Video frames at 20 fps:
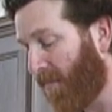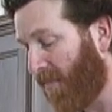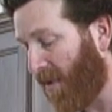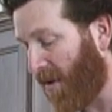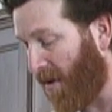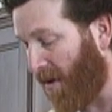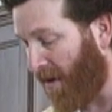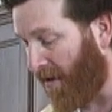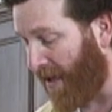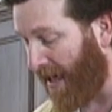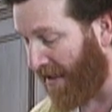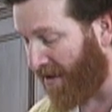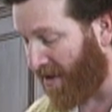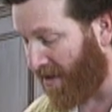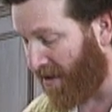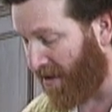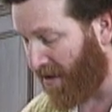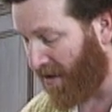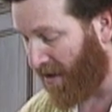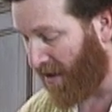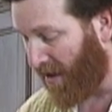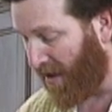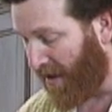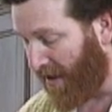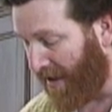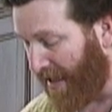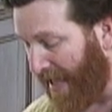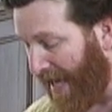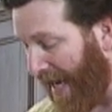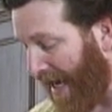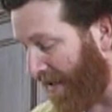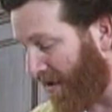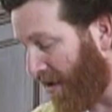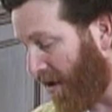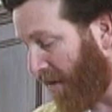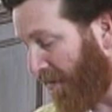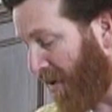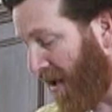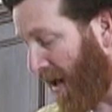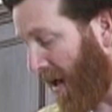So that's
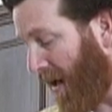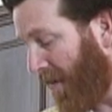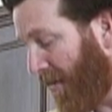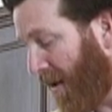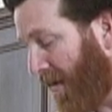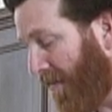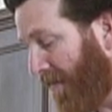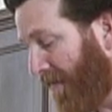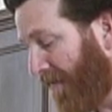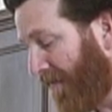our problem.